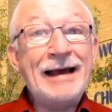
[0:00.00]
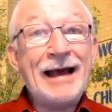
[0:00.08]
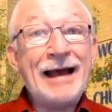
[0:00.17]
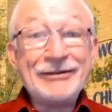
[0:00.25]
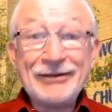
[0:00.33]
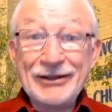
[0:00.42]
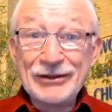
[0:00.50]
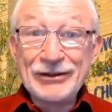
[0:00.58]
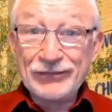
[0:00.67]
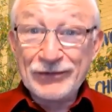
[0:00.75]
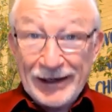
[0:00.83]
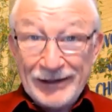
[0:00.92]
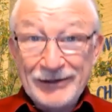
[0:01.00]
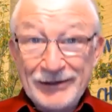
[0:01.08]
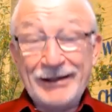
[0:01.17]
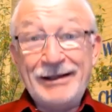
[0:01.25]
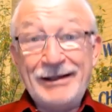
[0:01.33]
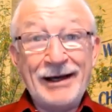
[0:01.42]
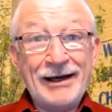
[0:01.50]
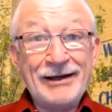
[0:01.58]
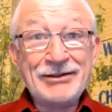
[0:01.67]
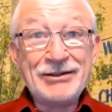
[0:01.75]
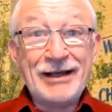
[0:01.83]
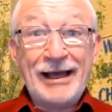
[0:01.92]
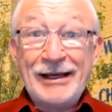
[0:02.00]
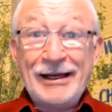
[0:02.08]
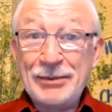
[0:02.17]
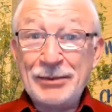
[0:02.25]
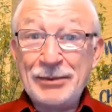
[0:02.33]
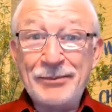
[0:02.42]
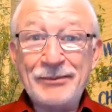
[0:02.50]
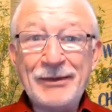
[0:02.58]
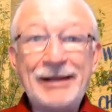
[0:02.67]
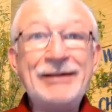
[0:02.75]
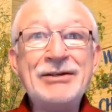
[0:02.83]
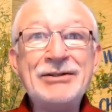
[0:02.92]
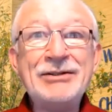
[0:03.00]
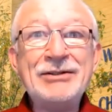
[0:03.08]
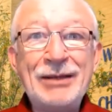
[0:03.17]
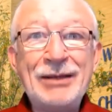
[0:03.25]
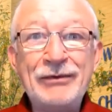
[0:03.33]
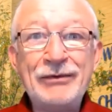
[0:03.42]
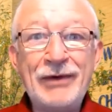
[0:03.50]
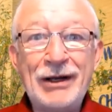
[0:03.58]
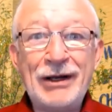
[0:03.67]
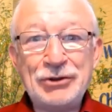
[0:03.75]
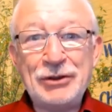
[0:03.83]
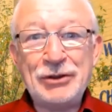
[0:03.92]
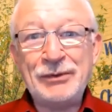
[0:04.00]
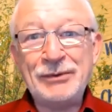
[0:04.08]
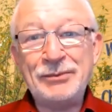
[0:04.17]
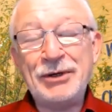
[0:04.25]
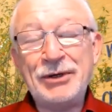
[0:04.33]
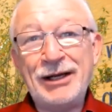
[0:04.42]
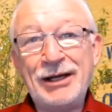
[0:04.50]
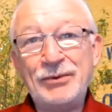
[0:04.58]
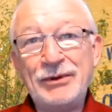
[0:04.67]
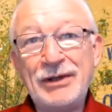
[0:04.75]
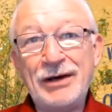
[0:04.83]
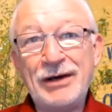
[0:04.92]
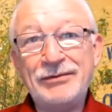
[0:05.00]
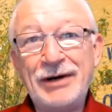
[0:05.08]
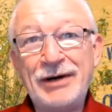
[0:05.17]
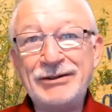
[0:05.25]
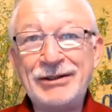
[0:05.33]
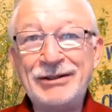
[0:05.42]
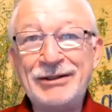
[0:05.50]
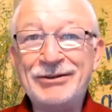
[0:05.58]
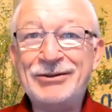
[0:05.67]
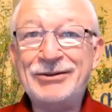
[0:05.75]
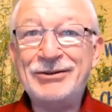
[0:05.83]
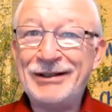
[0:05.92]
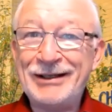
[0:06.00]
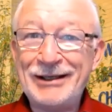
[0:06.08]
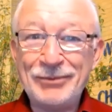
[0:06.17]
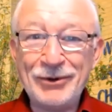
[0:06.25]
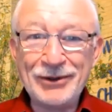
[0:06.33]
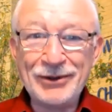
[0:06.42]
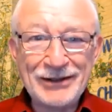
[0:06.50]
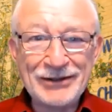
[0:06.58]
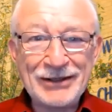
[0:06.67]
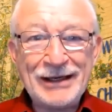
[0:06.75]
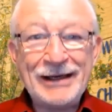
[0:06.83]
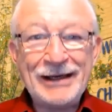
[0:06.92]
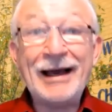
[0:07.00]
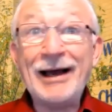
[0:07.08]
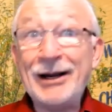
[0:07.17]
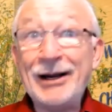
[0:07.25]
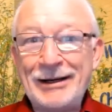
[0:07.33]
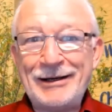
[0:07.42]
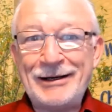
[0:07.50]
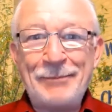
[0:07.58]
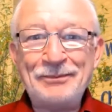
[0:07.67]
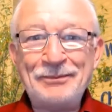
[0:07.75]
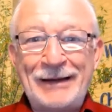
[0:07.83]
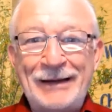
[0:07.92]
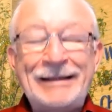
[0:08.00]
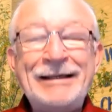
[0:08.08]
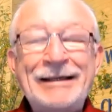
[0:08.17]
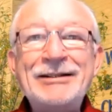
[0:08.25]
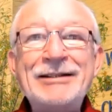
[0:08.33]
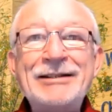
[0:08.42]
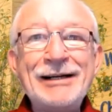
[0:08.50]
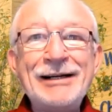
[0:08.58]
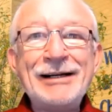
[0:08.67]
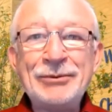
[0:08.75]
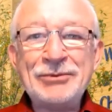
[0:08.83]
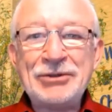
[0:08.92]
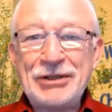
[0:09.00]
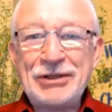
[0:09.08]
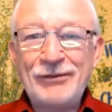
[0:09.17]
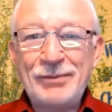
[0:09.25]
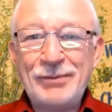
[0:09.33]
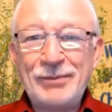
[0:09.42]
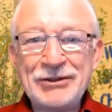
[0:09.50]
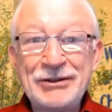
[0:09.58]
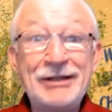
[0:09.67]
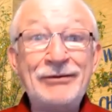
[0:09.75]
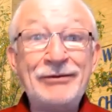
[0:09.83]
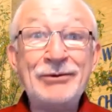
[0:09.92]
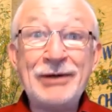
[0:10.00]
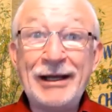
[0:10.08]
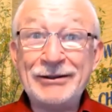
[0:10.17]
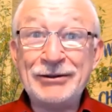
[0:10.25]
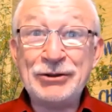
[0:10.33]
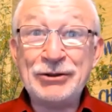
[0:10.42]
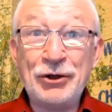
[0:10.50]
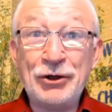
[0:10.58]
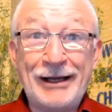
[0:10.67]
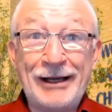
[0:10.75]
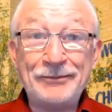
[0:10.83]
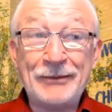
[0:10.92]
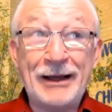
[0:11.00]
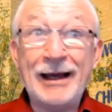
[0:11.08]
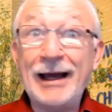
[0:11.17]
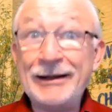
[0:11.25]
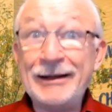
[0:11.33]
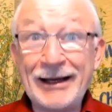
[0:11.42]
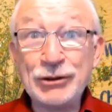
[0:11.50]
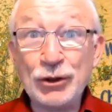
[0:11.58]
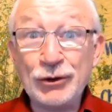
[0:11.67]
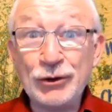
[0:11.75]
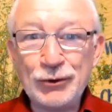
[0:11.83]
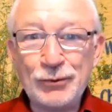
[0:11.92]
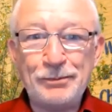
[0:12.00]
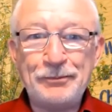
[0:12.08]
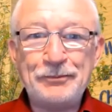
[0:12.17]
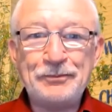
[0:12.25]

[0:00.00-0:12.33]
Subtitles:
And this Friday at 8 p.m, it's a time of fellowship and prayer with our friends in Drita e Botis, Albania. Details from Steve Pearson if you'd like to join in, and that's on Zoom.